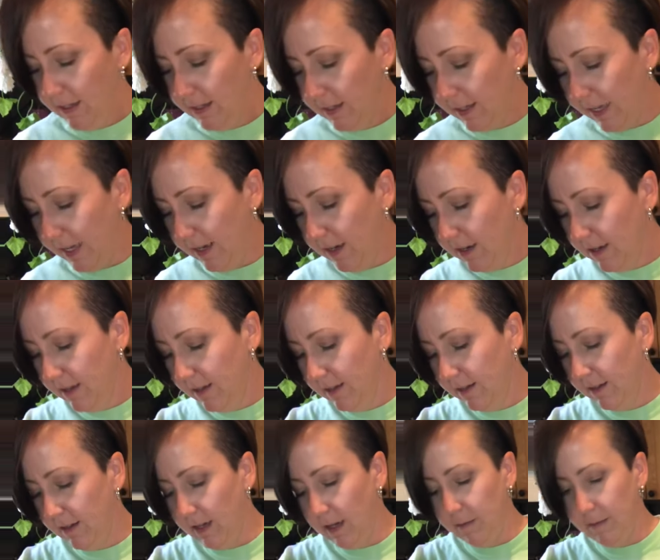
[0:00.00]
Okay,
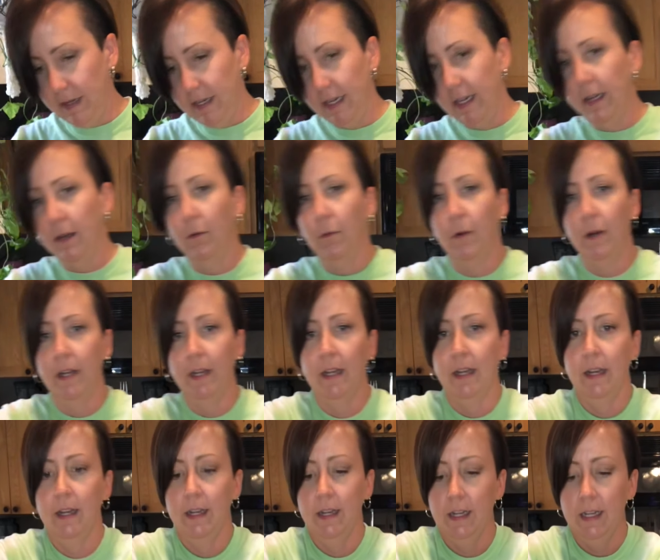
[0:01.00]
I'm gonna get 1
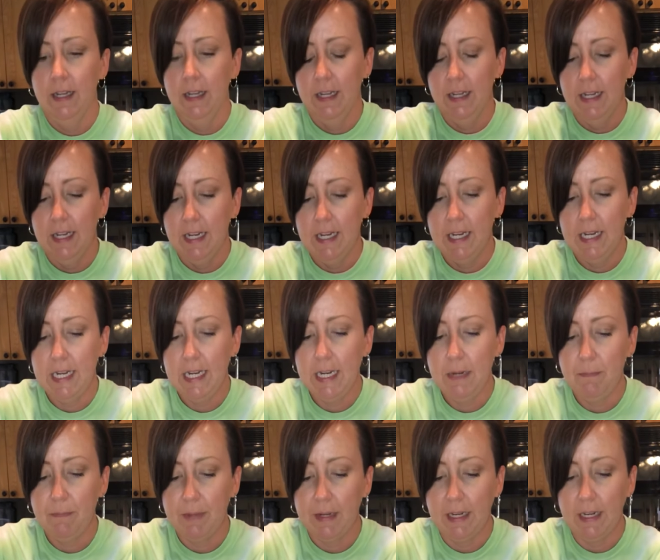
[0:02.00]

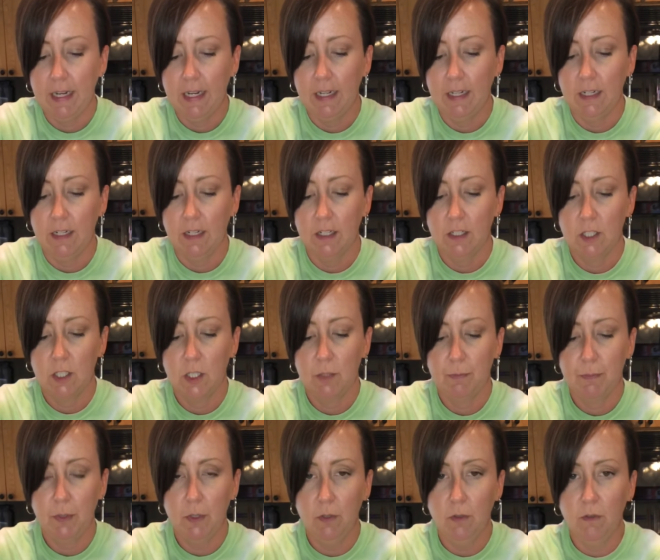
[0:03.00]
heaping
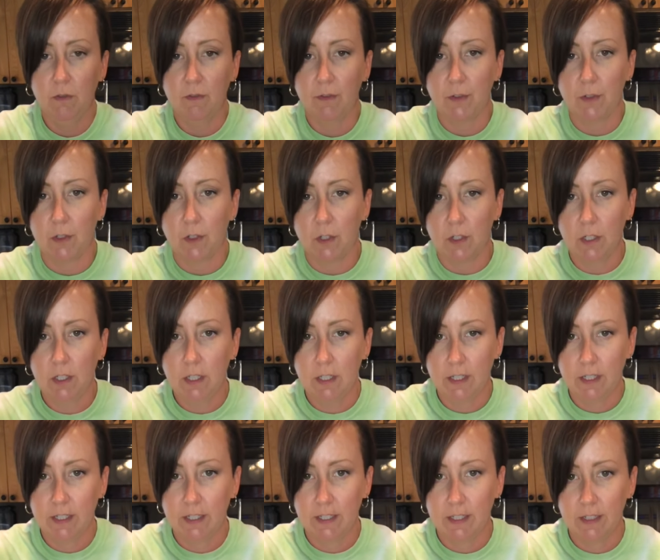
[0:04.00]
spoonful.
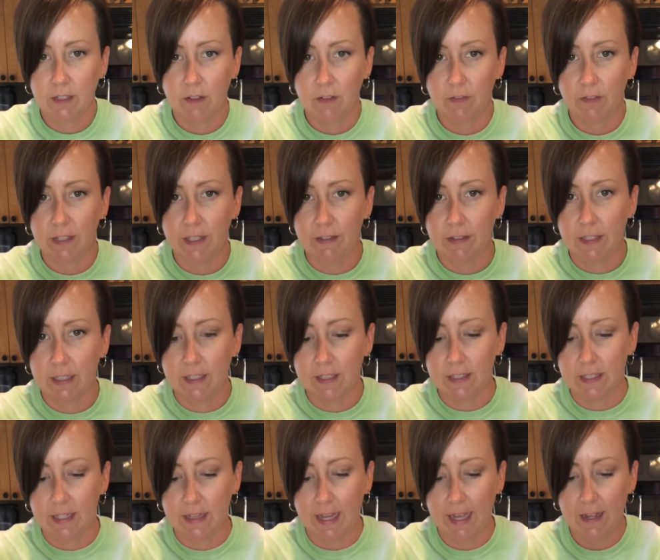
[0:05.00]
Hopefully you can
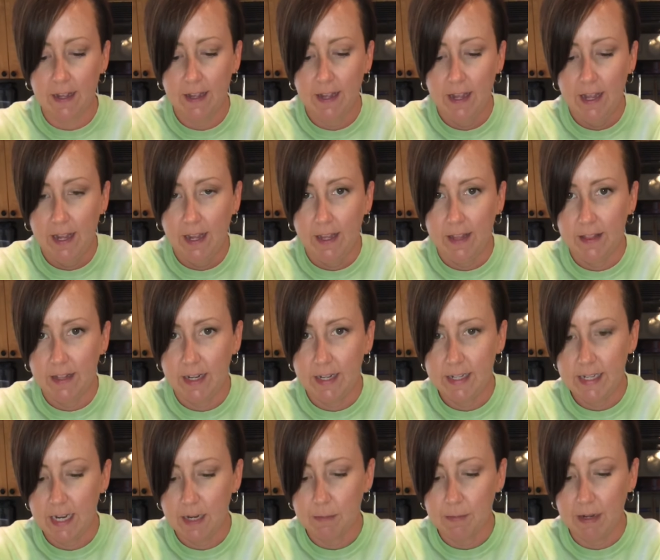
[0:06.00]
see that. And then I
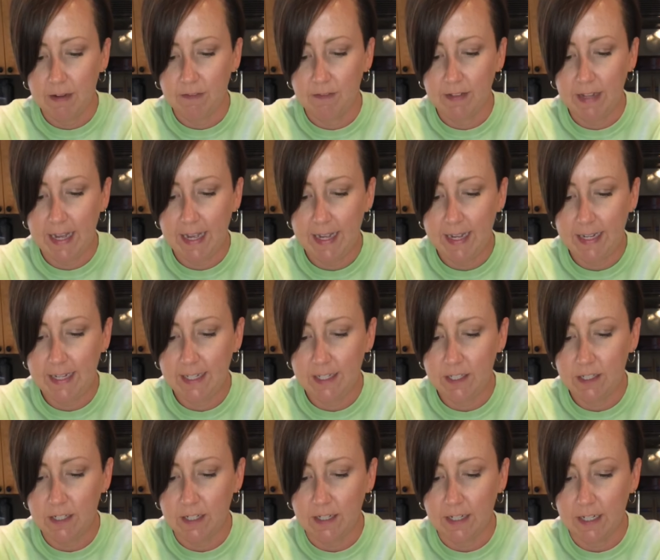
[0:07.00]
take my flat edge
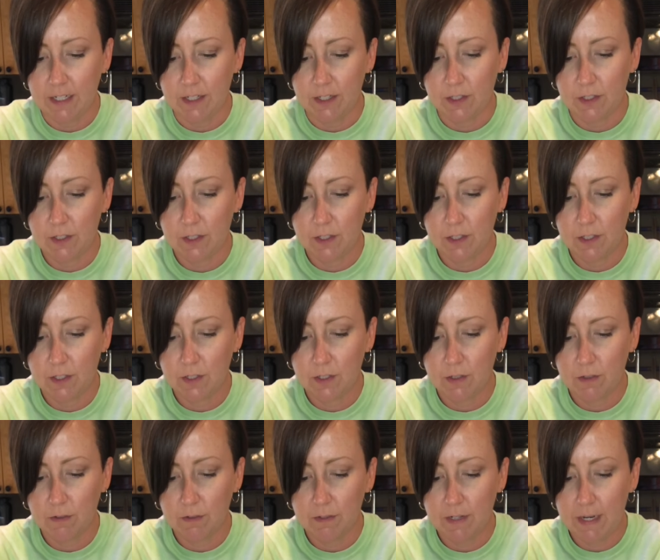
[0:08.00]
and I just
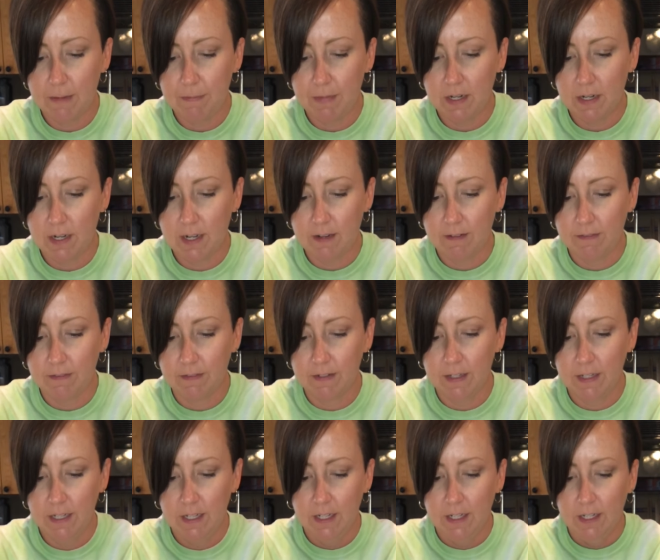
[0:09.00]
scrape it off
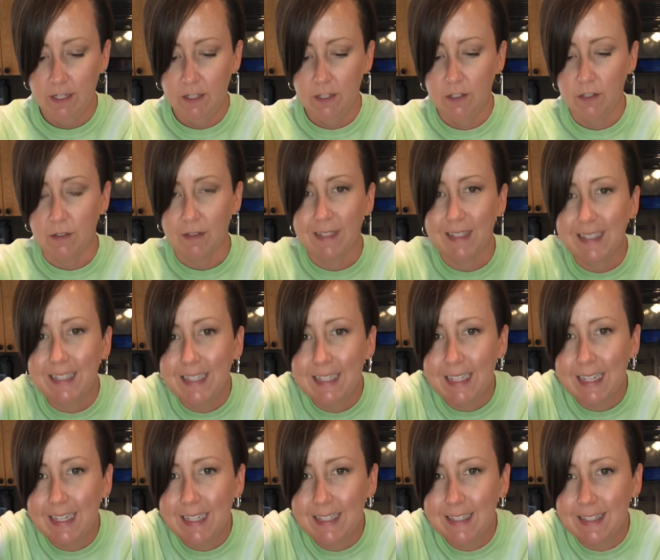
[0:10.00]
so it's
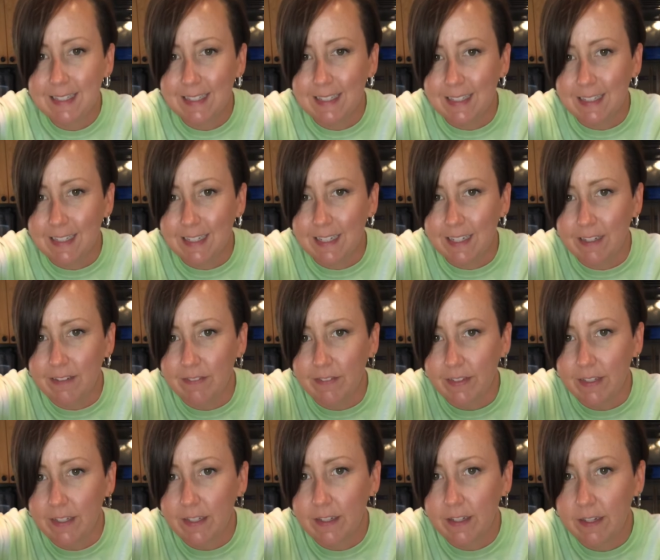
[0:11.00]
nice and even.
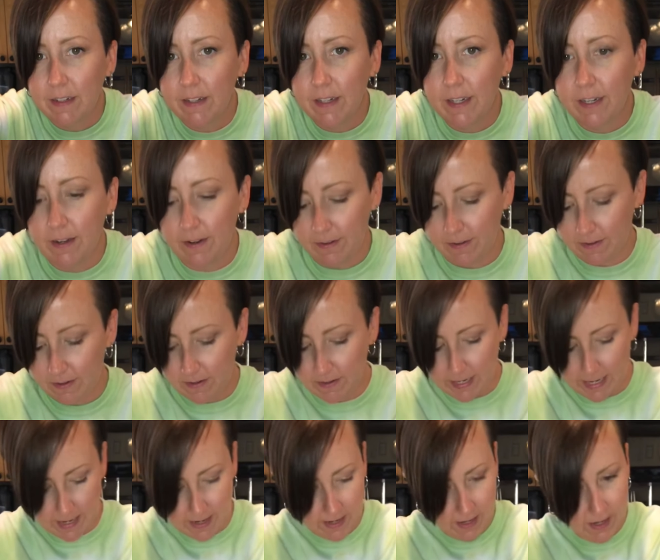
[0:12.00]
There you go.
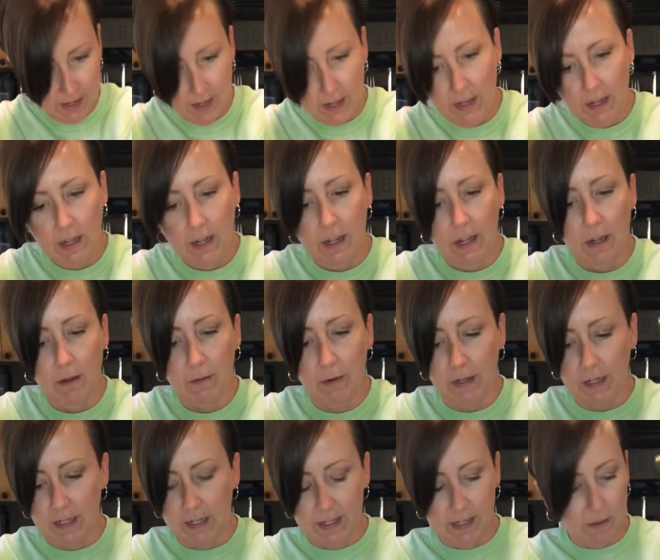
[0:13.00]
Okay, and we're
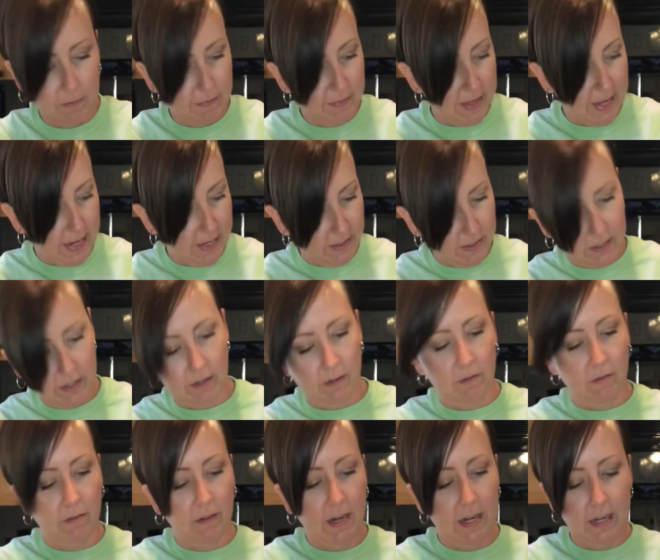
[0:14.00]
gonna dump that
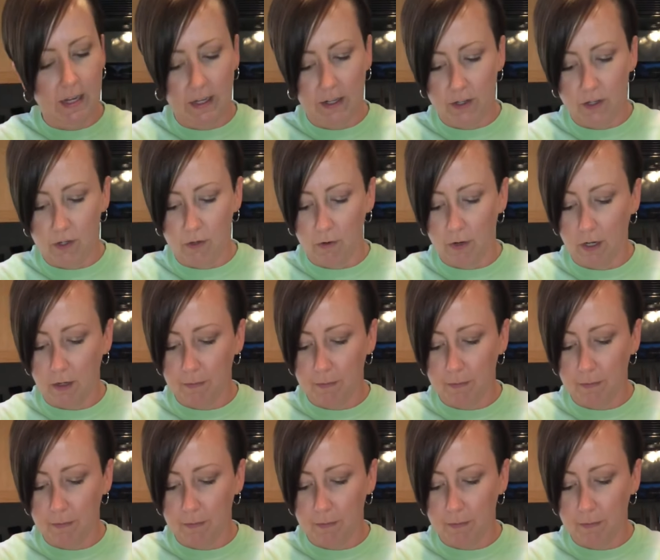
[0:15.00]
right into our